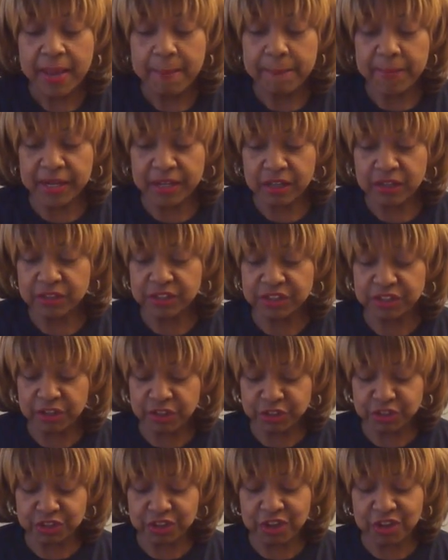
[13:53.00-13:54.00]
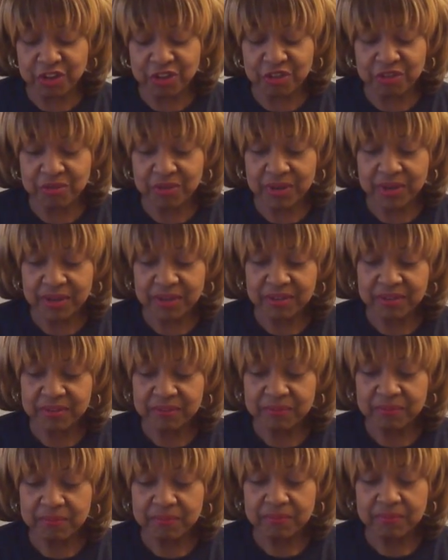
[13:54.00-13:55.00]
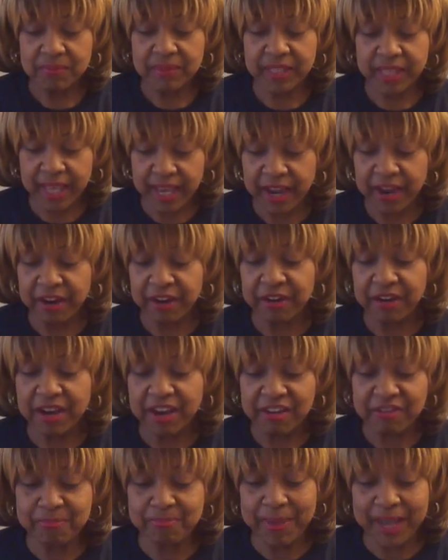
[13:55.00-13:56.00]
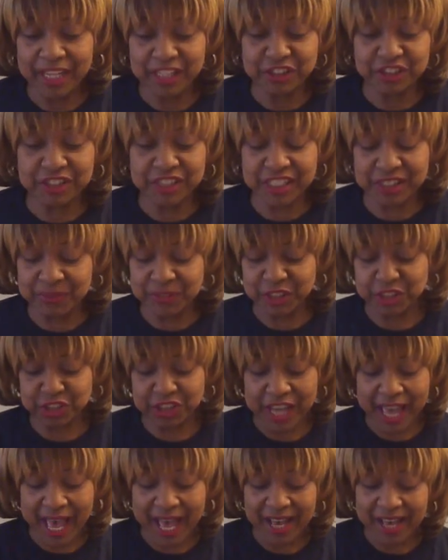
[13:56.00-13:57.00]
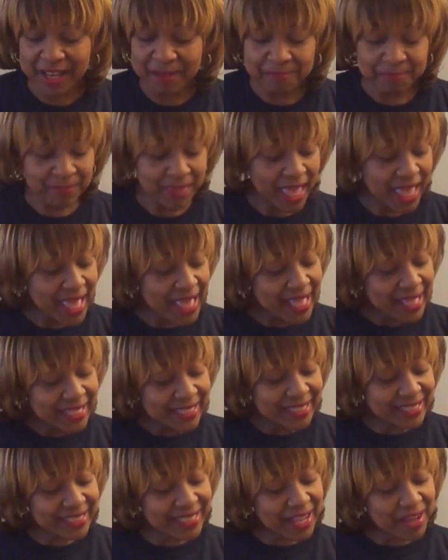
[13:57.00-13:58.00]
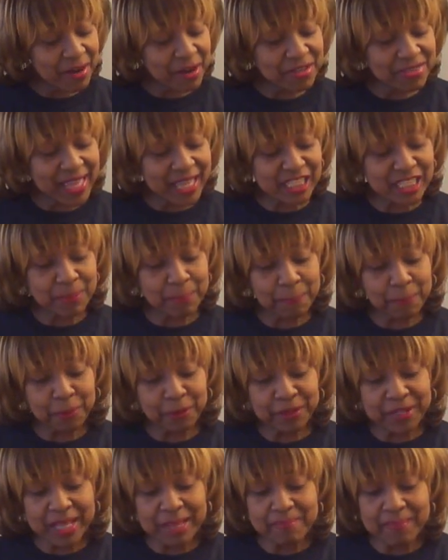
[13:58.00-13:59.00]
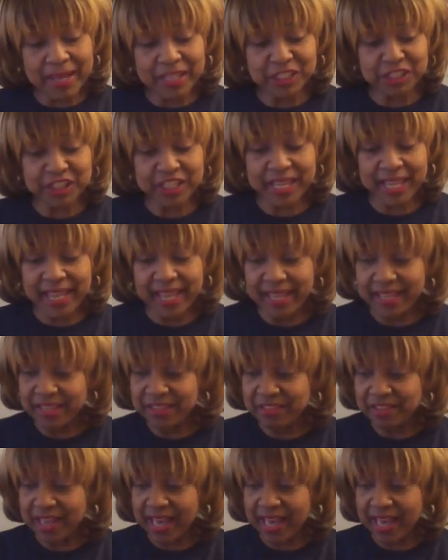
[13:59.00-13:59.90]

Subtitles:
medical surgical care of patients with shock. So that's pretty much it, you